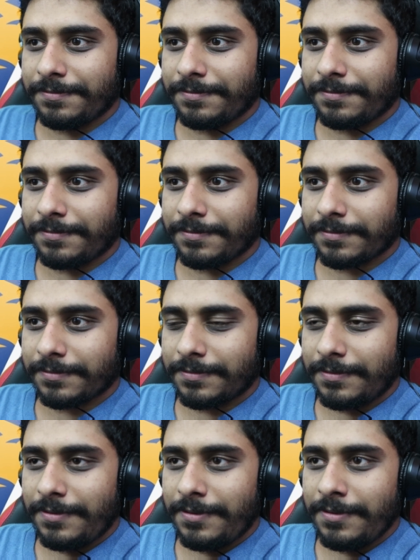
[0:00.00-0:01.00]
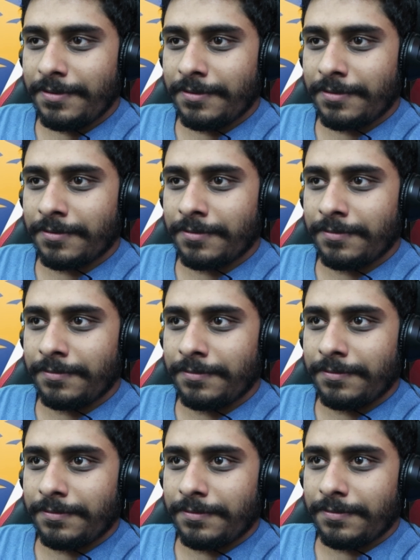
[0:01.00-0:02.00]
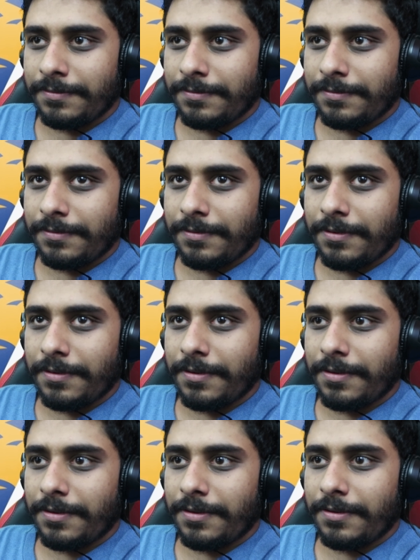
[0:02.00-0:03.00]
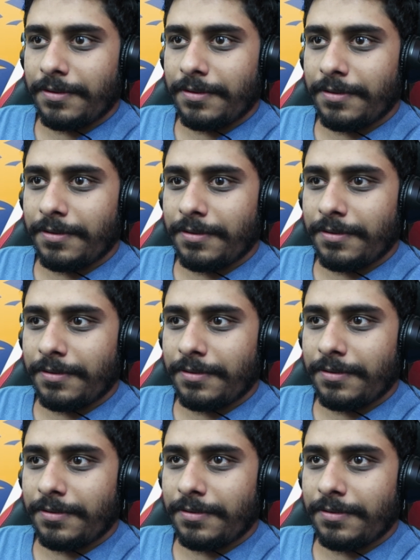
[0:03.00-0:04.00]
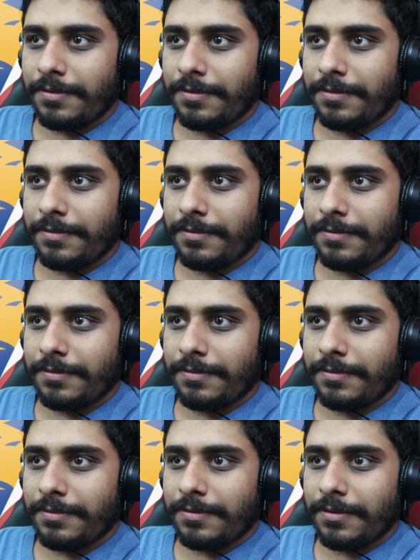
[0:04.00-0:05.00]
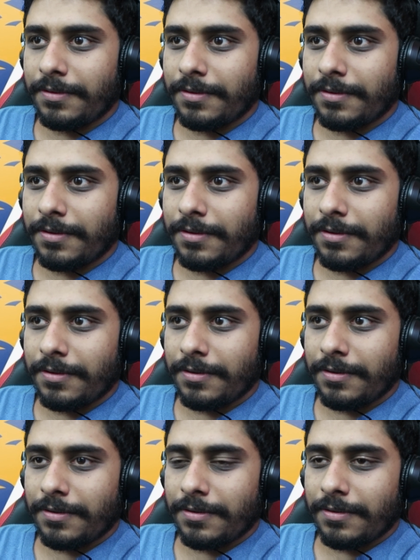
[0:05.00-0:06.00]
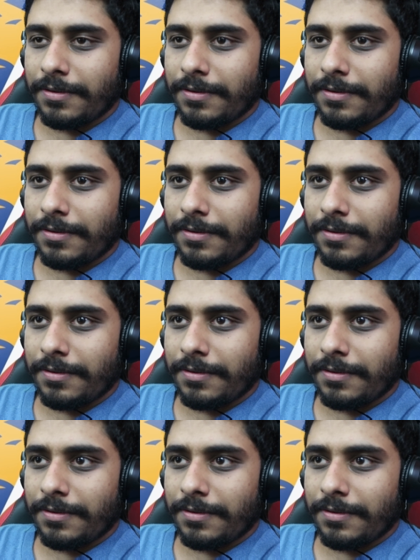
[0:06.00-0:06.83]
No one is speaking in this clip.